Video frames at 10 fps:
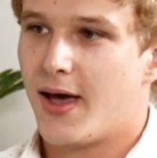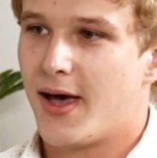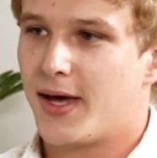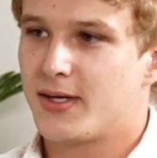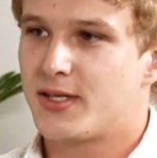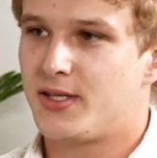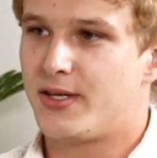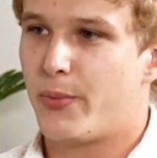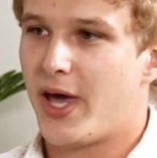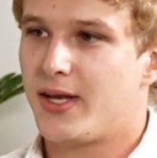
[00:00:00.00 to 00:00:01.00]
And
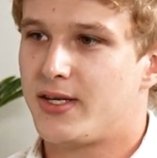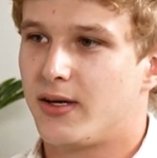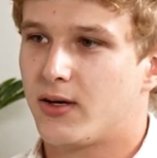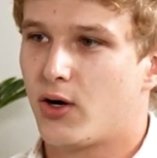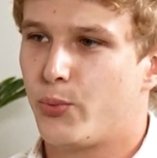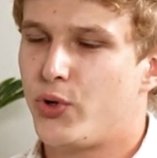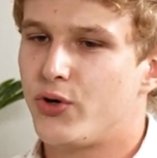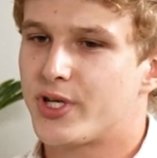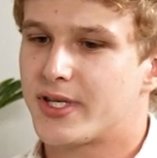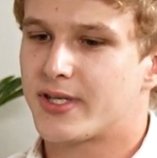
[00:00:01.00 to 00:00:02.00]
debating.
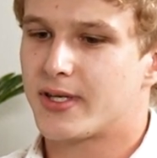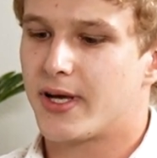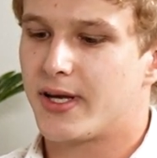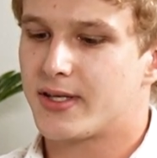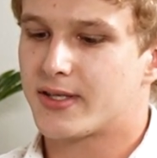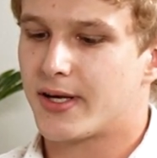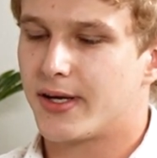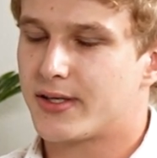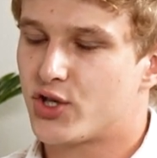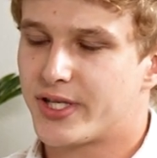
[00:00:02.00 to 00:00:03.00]
Computers is
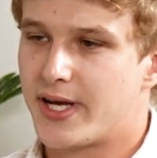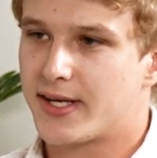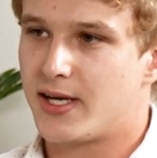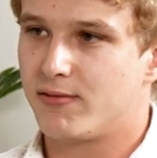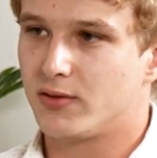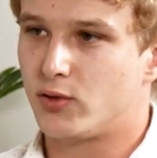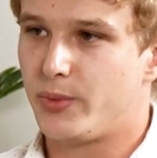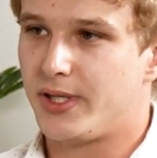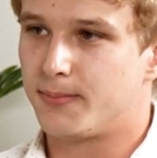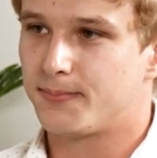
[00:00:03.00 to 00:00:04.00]
just next level for me.